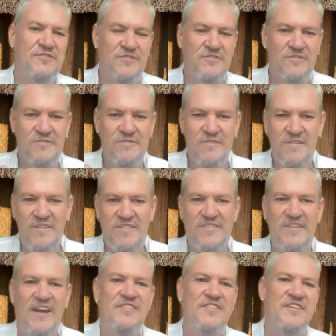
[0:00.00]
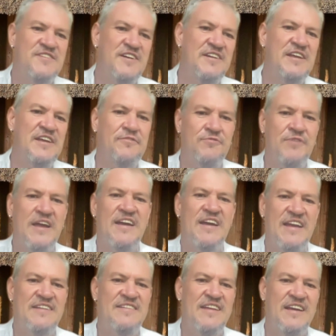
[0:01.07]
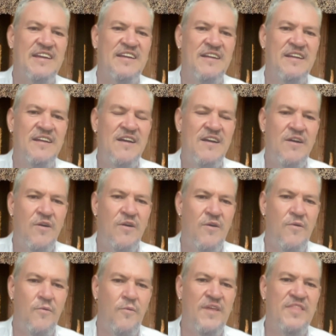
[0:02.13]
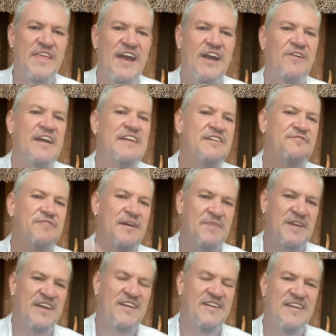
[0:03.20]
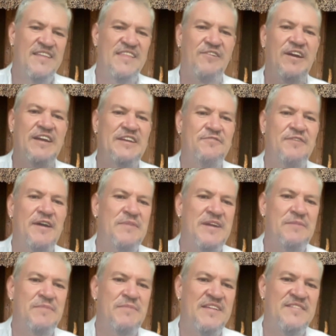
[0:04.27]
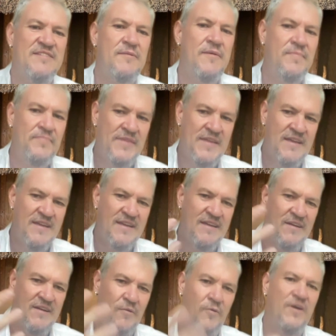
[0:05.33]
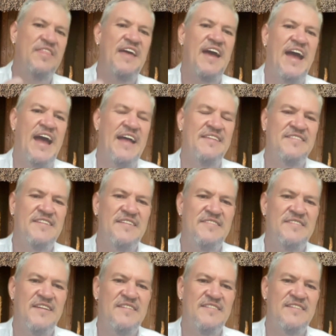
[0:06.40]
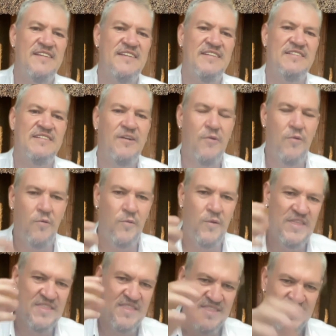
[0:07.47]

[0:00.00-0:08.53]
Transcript: to start the journey of reconnecting with their greater family. And the greater family means with their ancestors, with